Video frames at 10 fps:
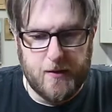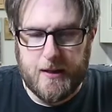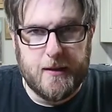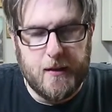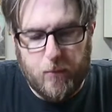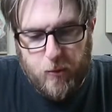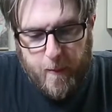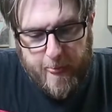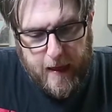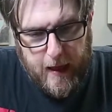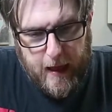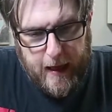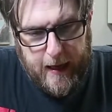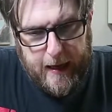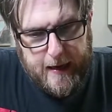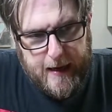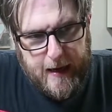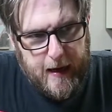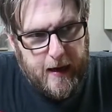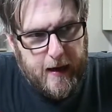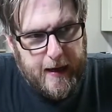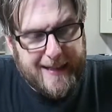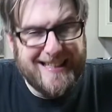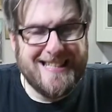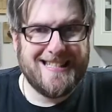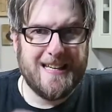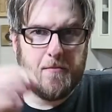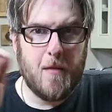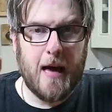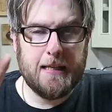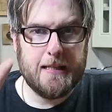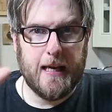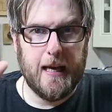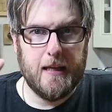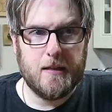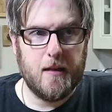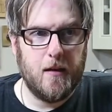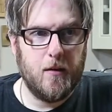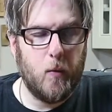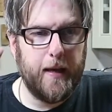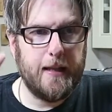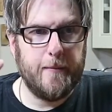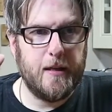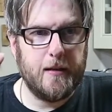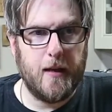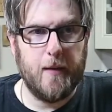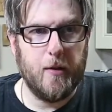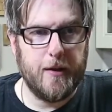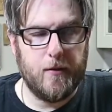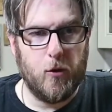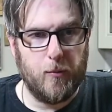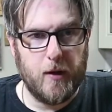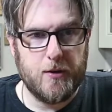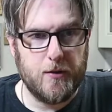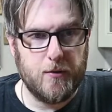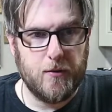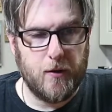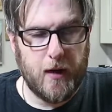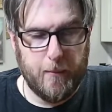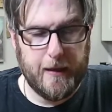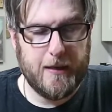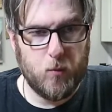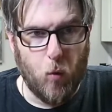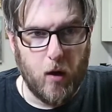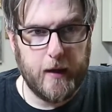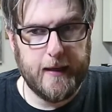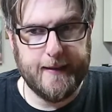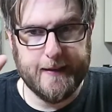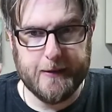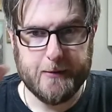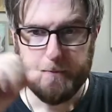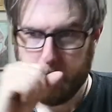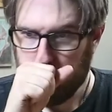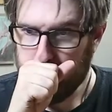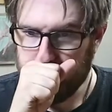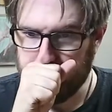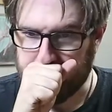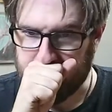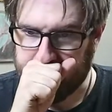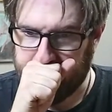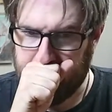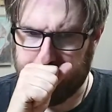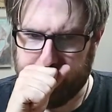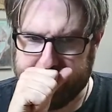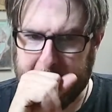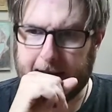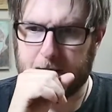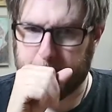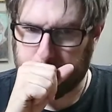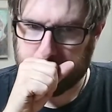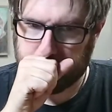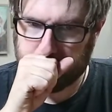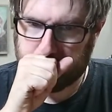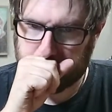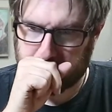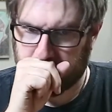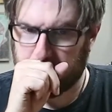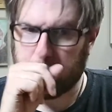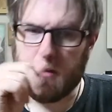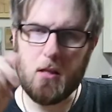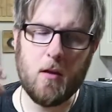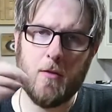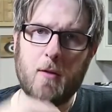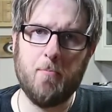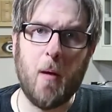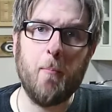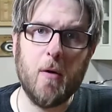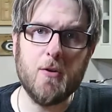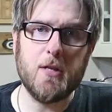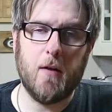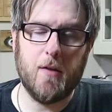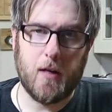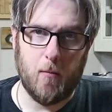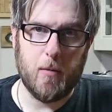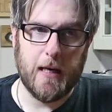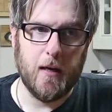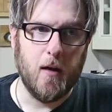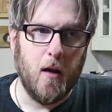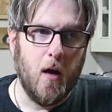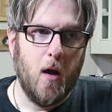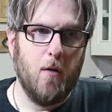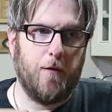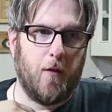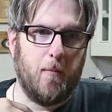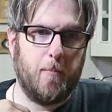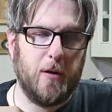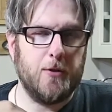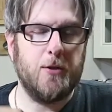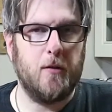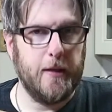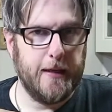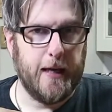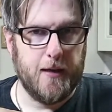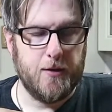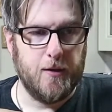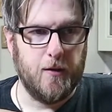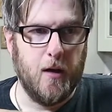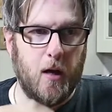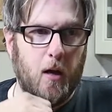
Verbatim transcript: Just that simple. And at least in my state, the way limited liability corporations or companies work is it protects the members of the company from personal litigation,